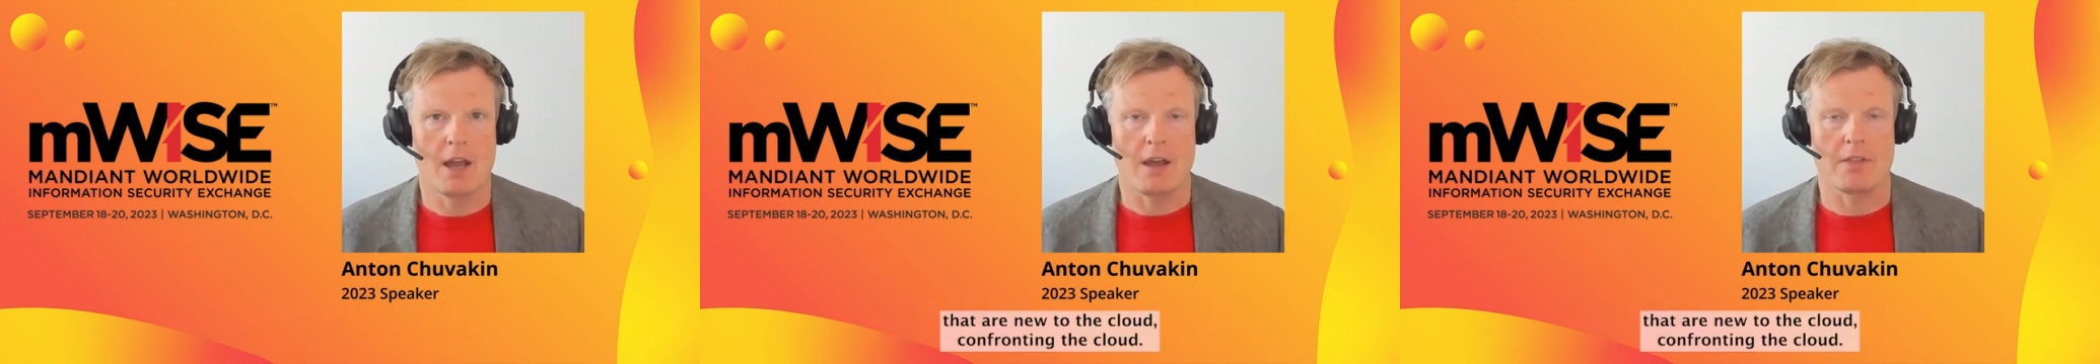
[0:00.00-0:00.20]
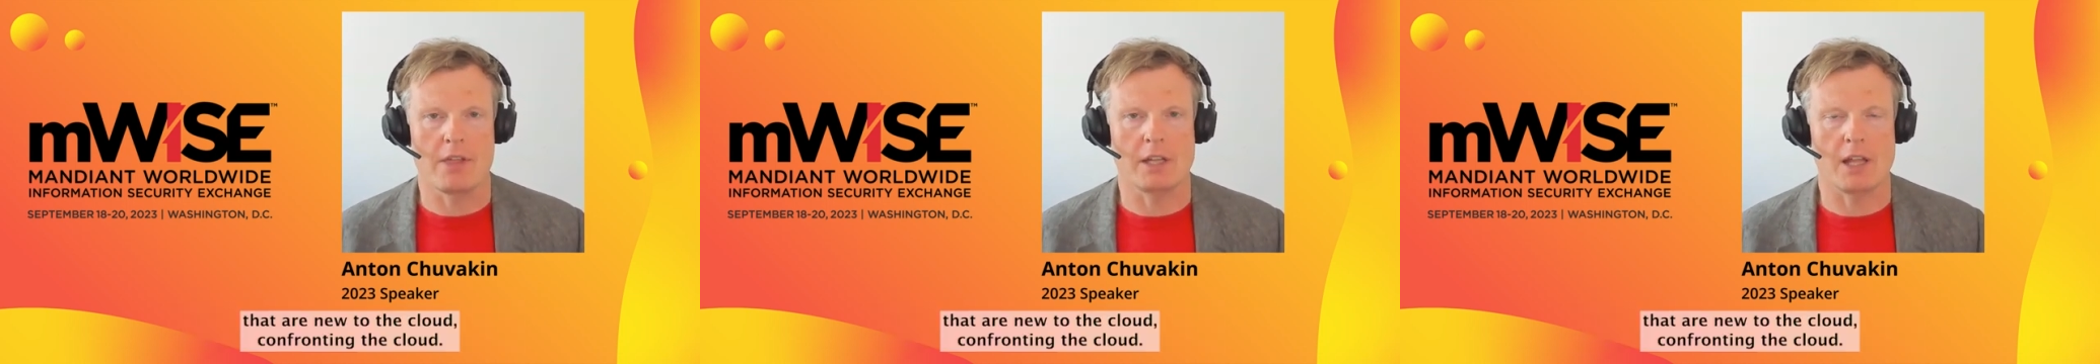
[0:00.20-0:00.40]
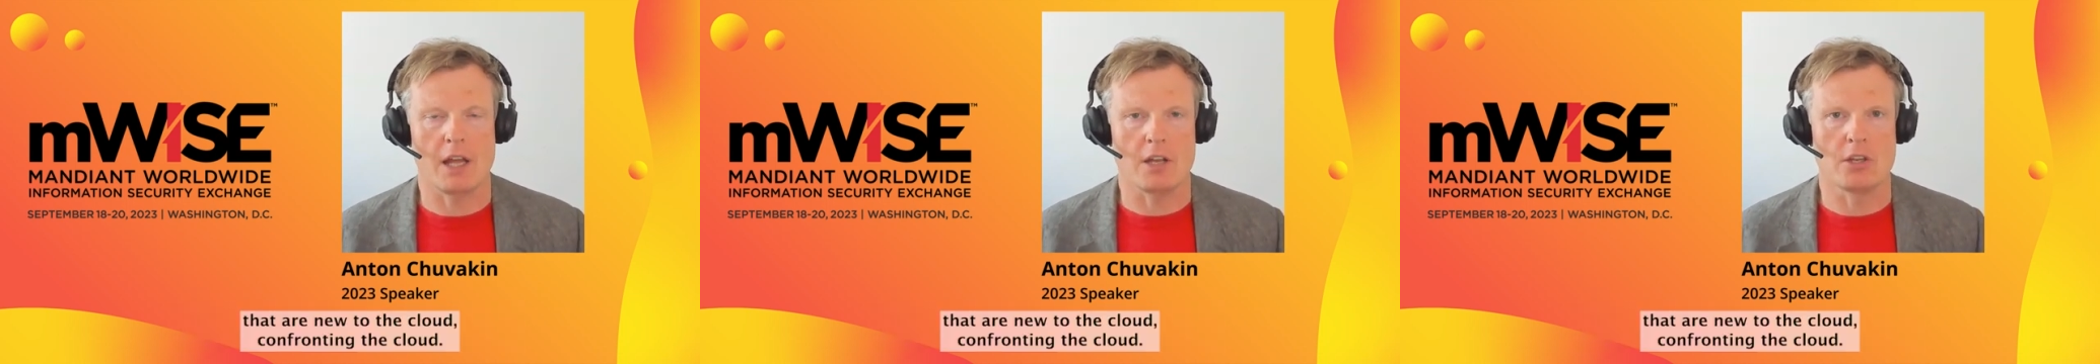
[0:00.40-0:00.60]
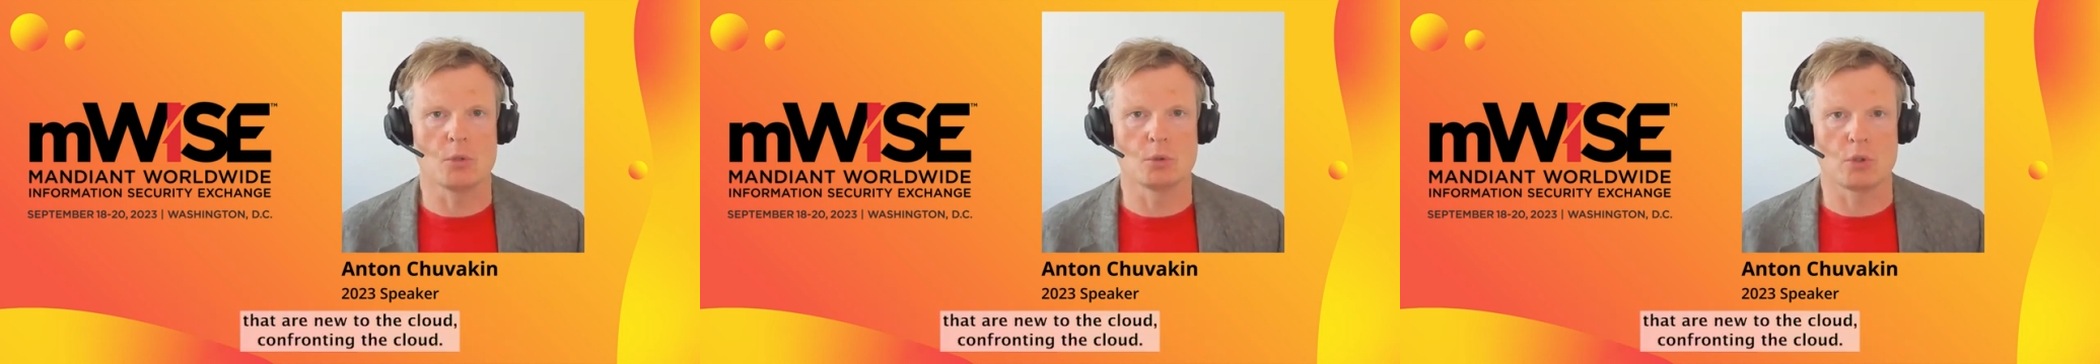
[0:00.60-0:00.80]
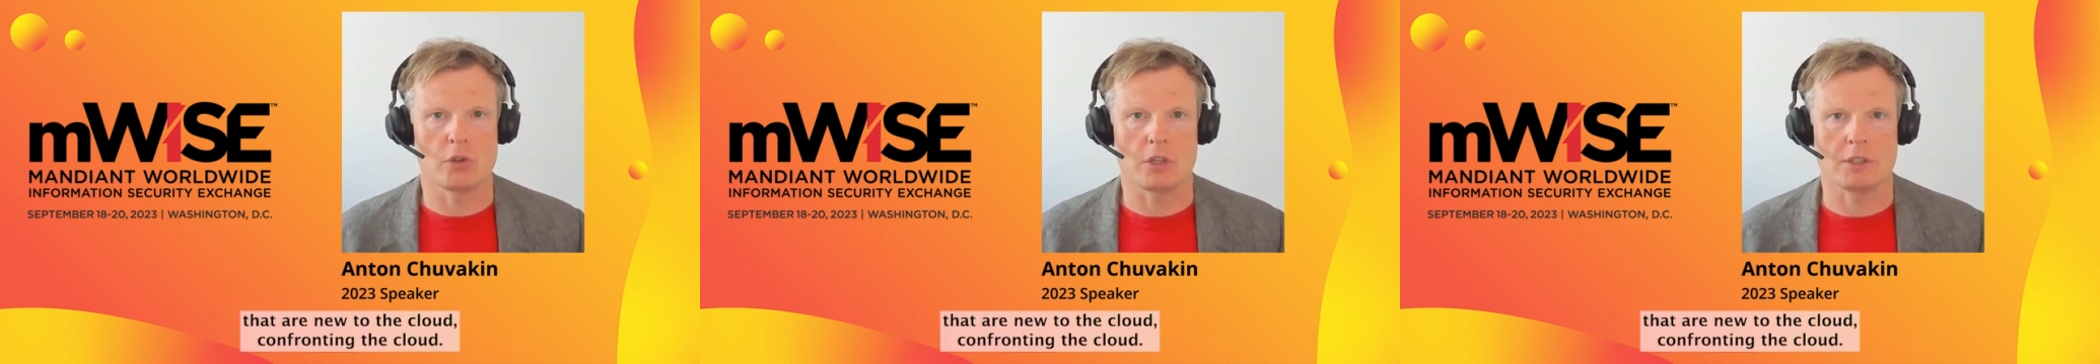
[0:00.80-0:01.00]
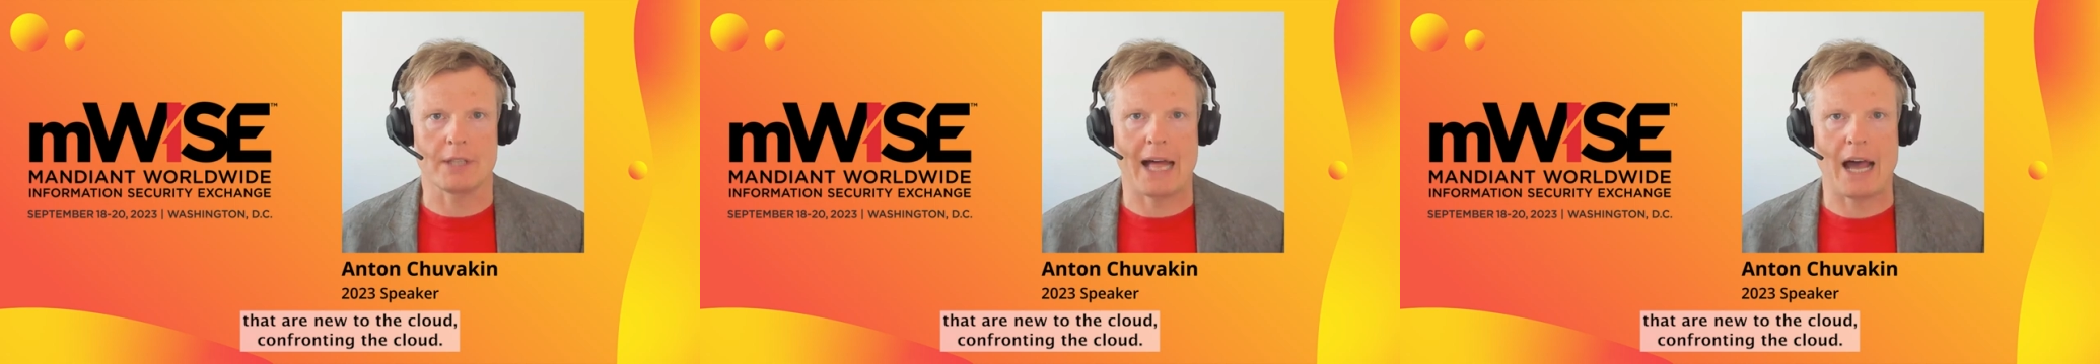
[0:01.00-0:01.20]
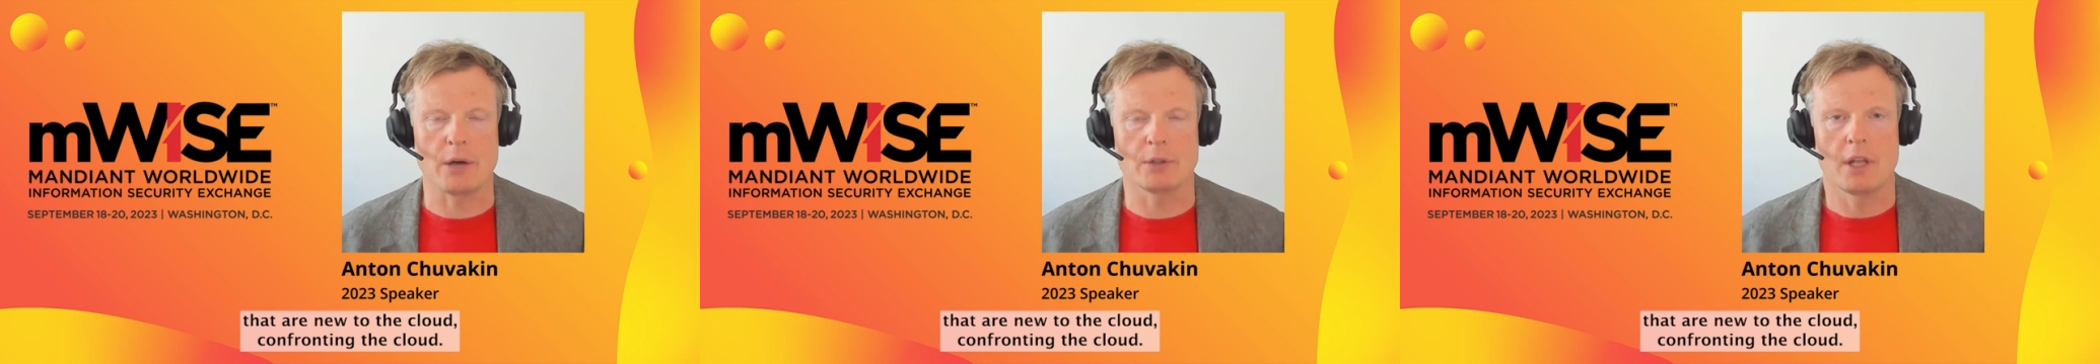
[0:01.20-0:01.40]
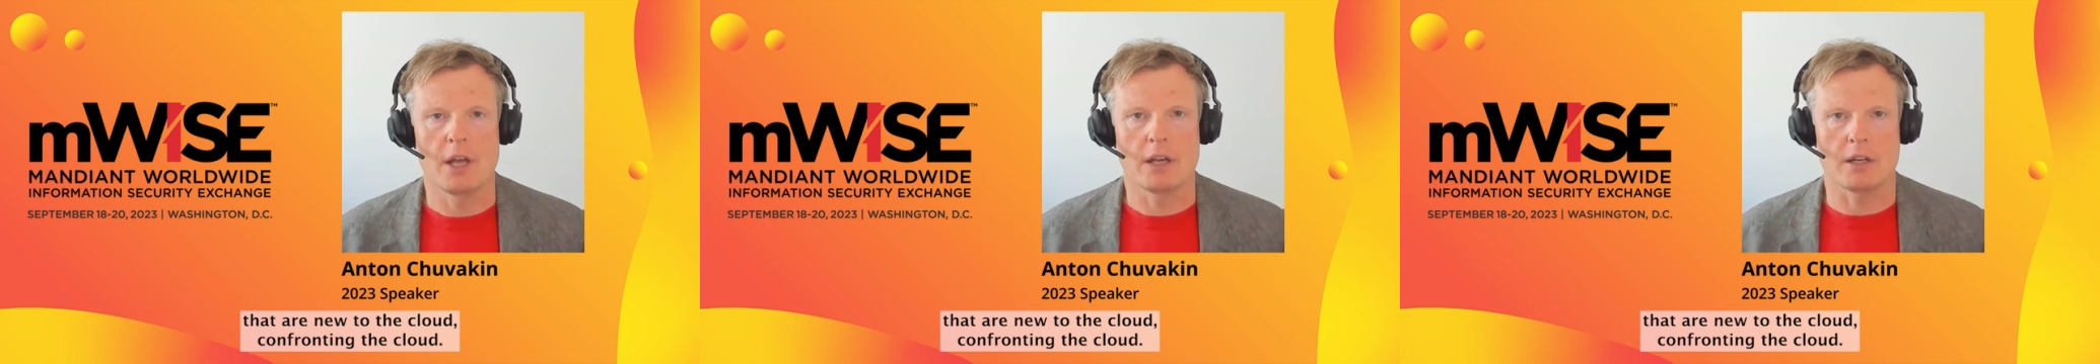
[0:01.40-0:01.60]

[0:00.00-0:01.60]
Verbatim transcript: that are new to the cloud,